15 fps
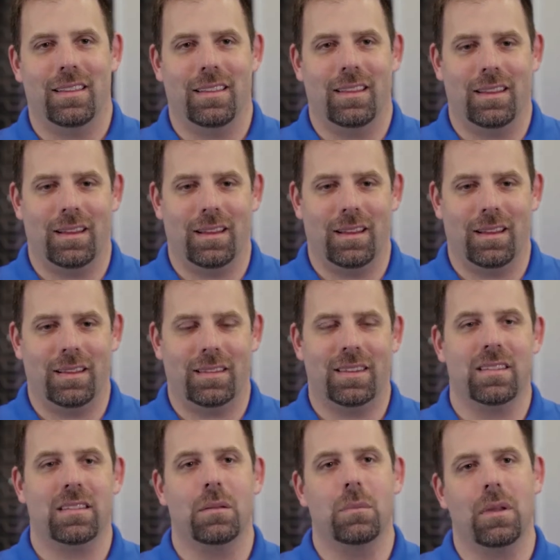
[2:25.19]
The
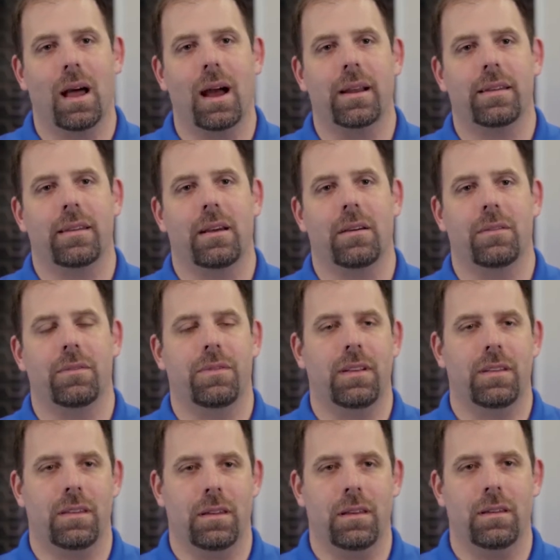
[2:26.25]
system lockdown
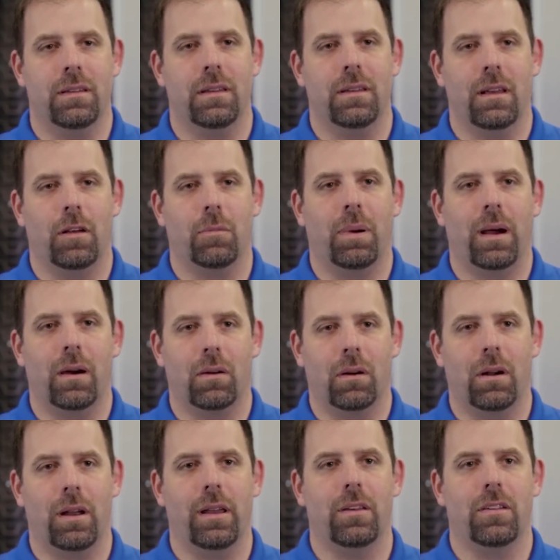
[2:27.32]
fits into Dell
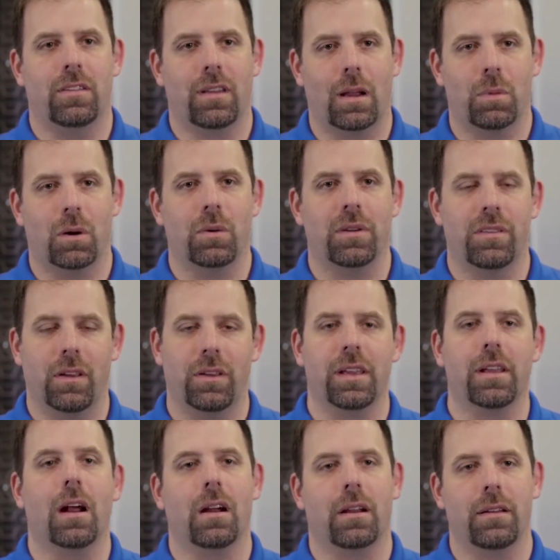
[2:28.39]
PowerEdge cyber
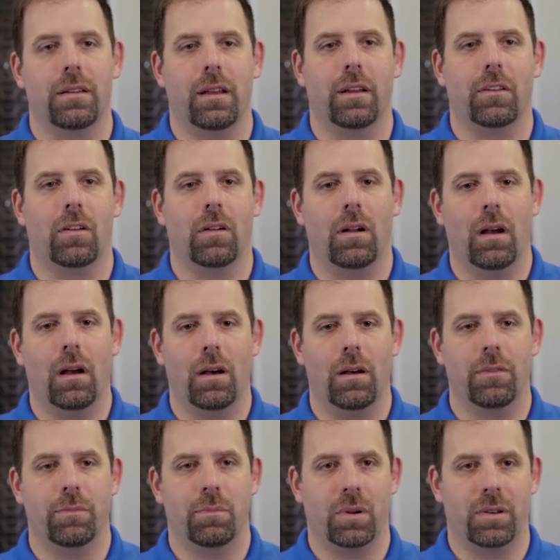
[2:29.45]
resilient architecture
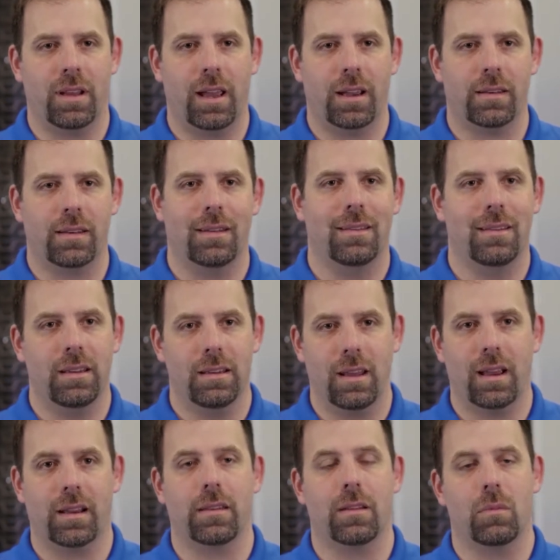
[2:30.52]
of protect,
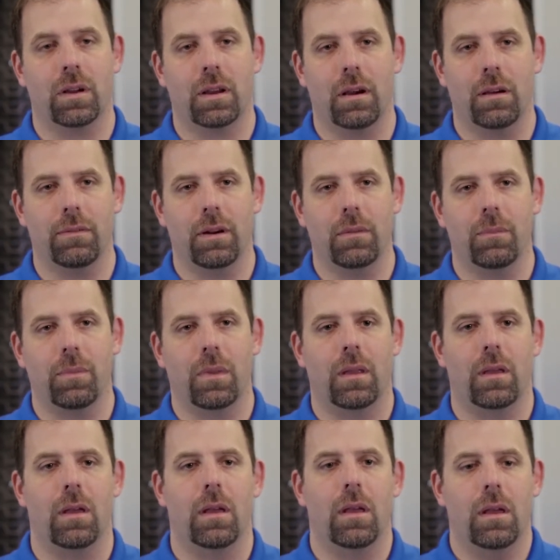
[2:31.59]
detect, and recover.
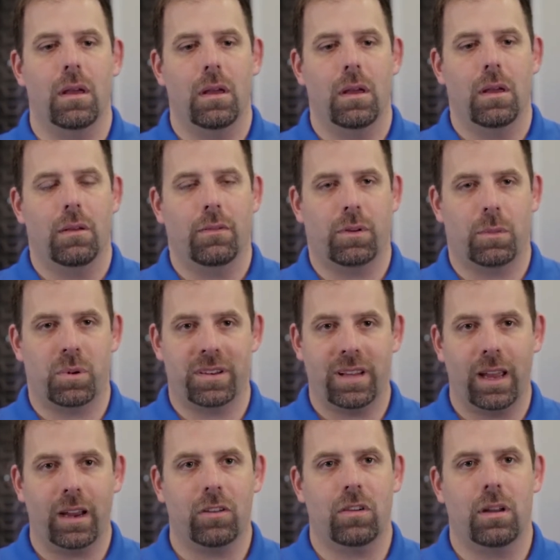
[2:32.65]
For
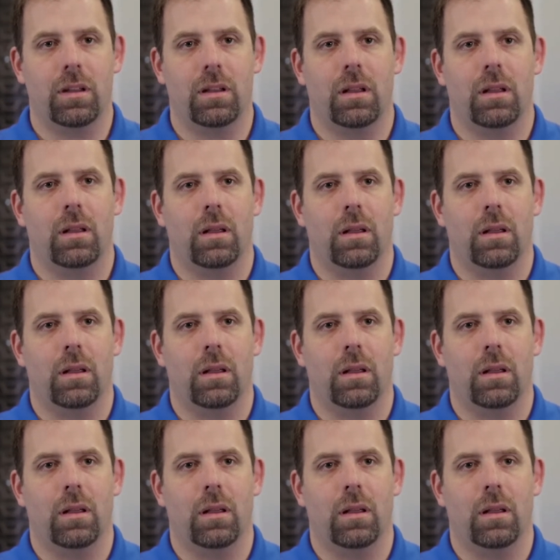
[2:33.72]
protection,